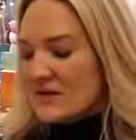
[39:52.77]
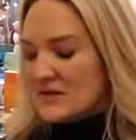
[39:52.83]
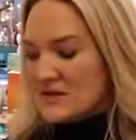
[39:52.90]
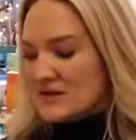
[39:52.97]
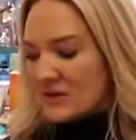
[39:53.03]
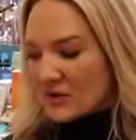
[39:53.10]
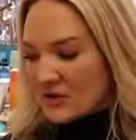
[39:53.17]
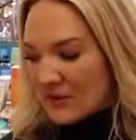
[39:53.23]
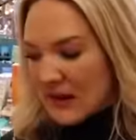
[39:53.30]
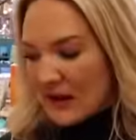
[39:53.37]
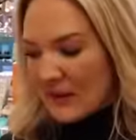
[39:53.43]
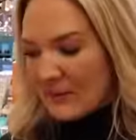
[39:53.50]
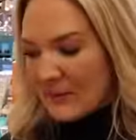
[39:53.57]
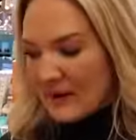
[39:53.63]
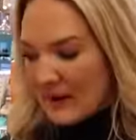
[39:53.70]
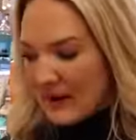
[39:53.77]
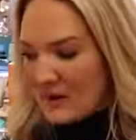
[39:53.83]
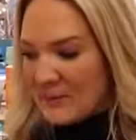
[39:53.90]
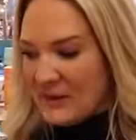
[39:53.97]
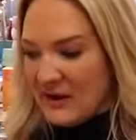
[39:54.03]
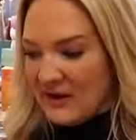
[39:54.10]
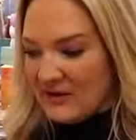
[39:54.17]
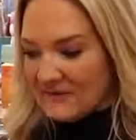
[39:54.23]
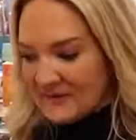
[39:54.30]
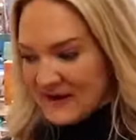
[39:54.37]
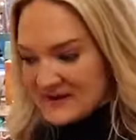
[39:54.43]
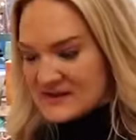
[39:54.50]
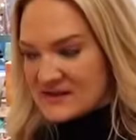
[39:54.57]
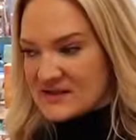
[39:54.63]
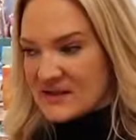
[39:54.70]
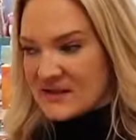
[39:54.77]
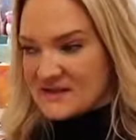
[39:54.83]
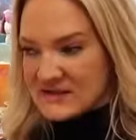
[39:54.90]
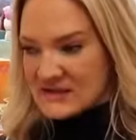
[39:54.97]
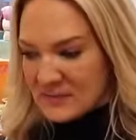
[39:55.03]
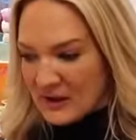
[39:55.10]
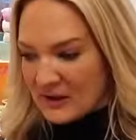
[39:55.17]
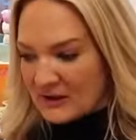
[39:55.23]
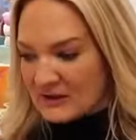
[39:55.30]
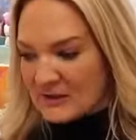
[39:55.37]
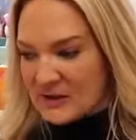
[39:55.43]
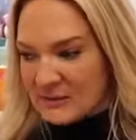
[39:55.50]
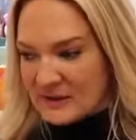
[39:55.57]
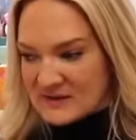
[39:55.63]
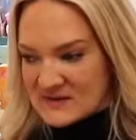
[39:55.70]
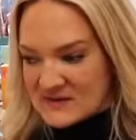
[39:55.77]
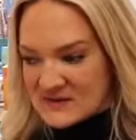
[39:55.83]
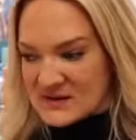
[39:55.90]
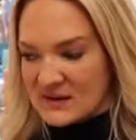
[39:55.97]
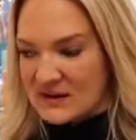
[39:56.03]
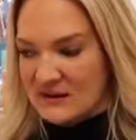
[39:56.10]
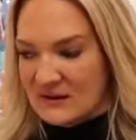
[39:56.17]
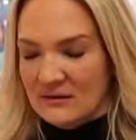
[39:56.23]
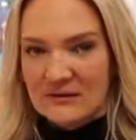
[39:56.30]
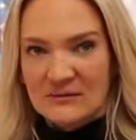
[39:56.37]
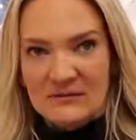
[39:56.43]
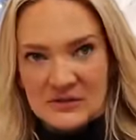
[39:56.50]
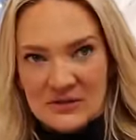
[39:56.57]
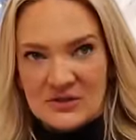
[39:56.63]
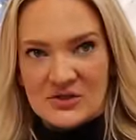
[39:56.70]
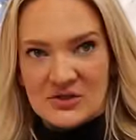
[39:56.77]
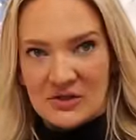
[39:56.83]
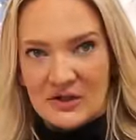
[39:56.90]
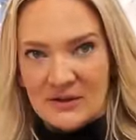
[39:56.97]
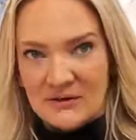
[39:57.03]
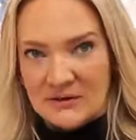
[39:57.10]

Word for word: So it's a great way to be festive, sparkly, but still neutral.